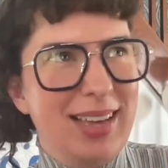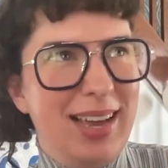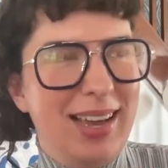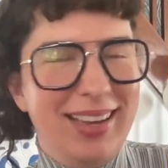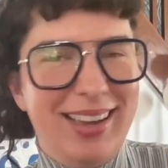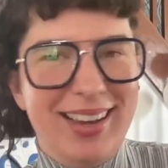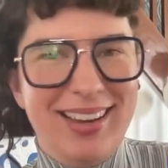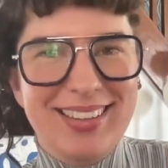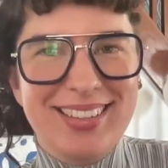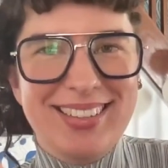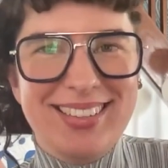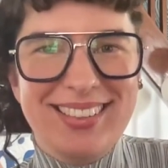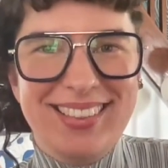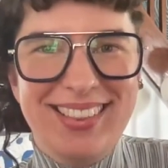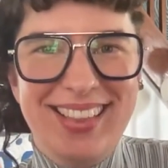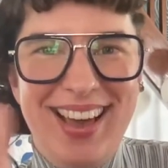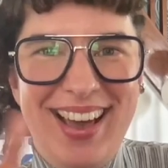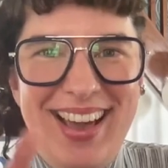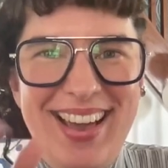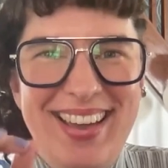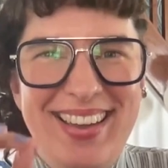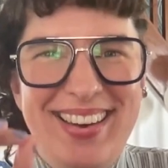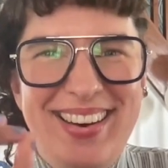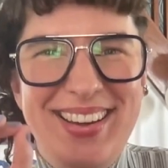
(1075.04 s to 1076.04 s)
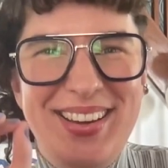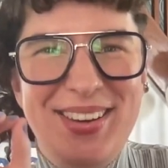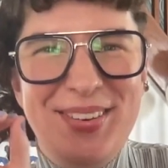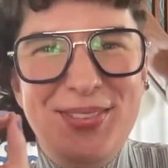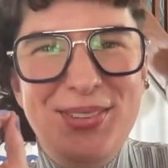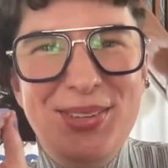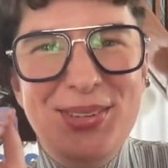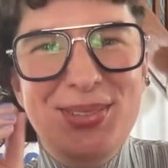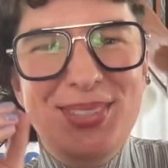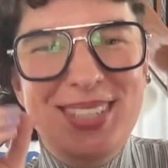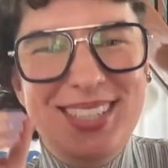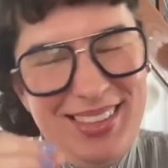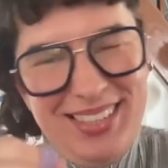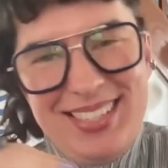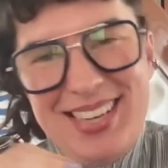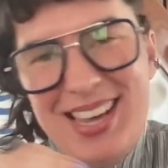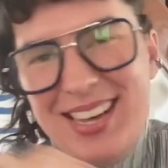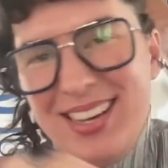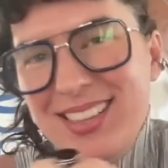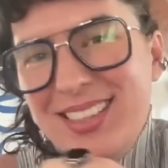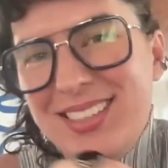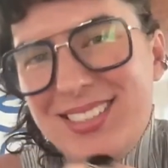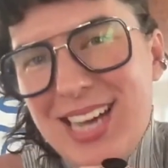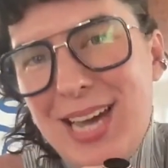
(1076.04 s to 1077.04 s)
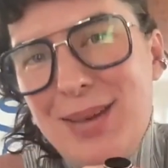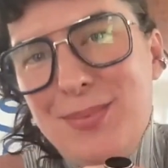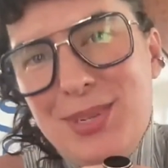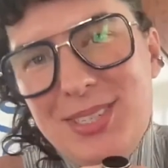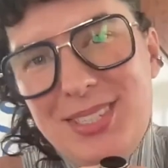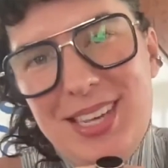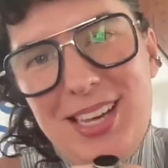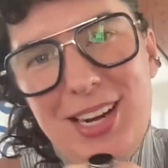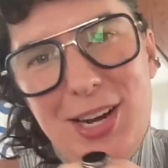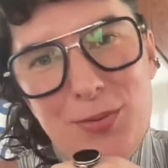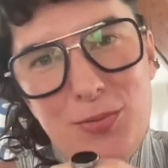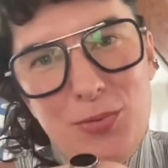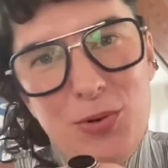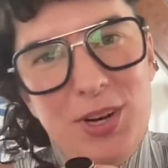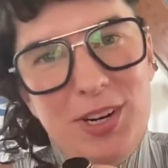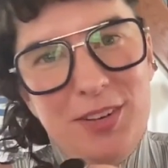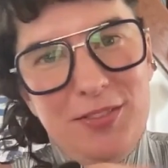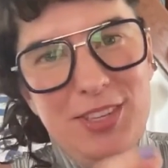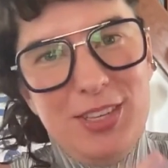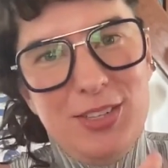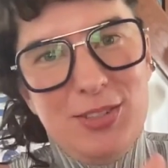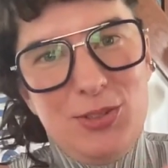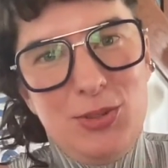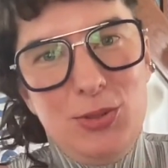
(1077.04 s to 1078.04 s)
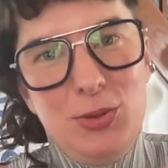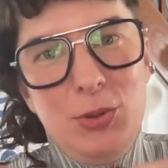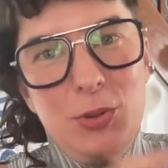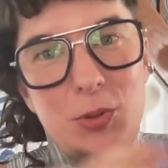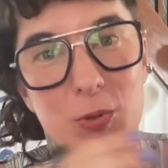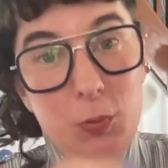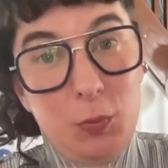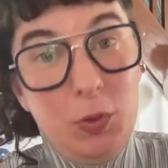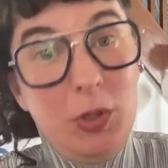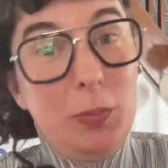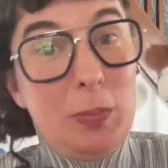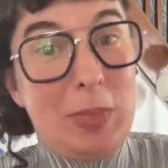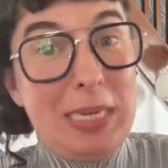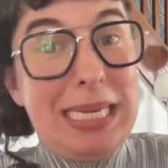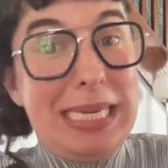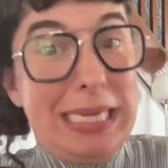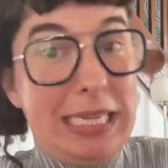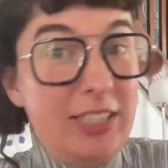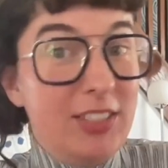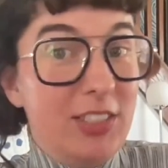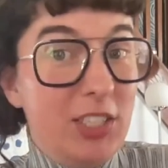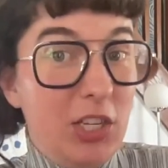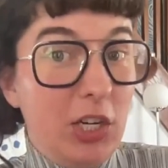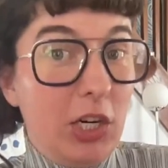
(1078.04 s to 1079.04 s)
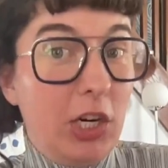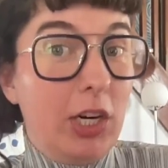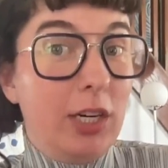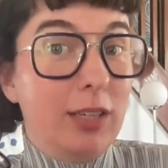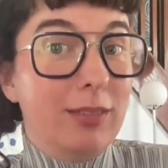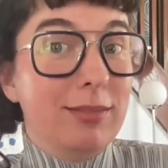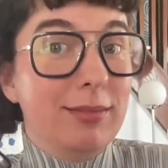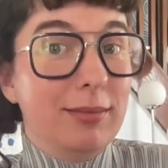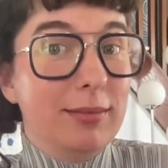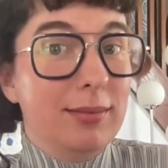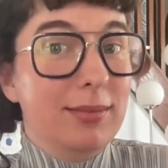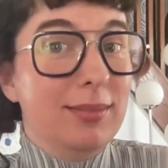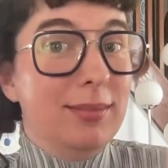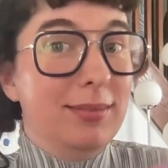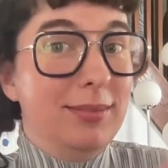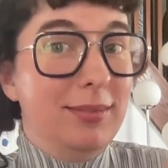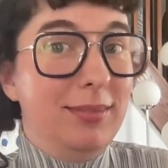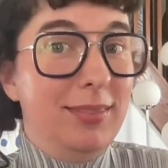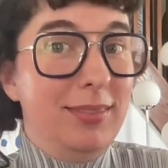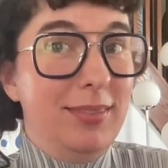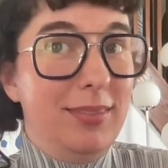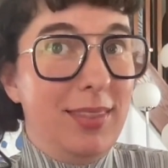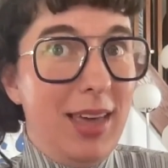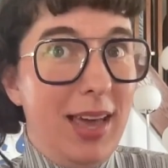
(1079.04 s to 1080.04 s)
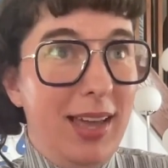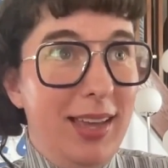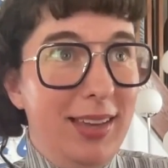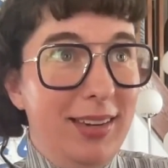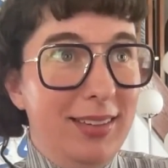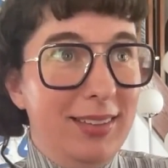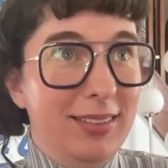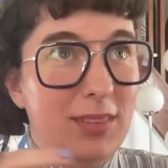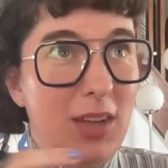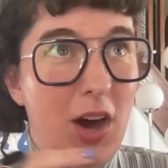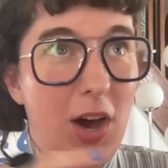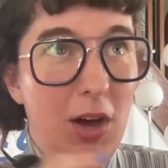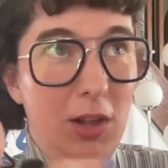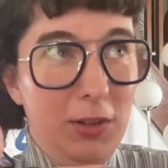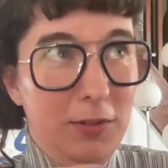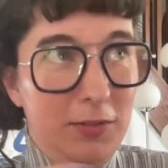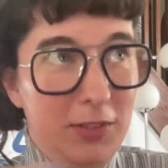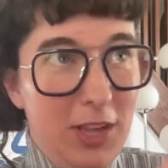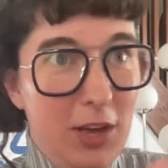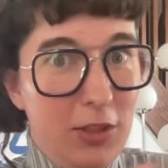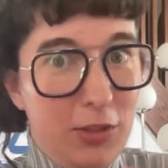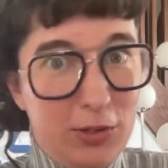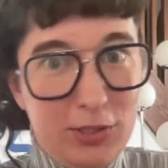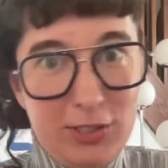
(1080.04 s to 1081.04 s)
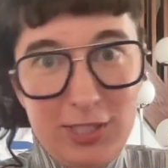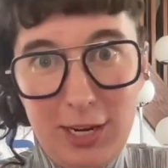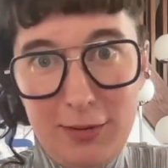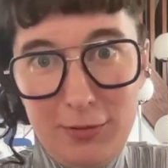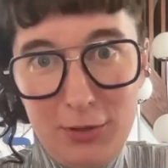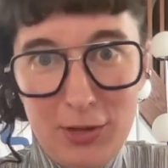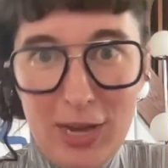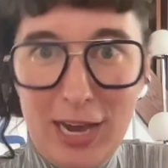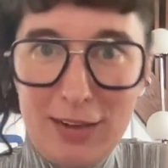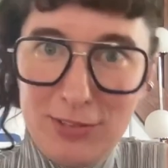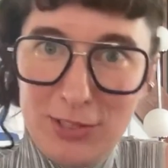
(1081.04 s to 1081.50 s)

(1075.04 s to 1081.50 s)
I guess, that if you taking the time to set up one of these tools will be easier than all of the other stuff you have to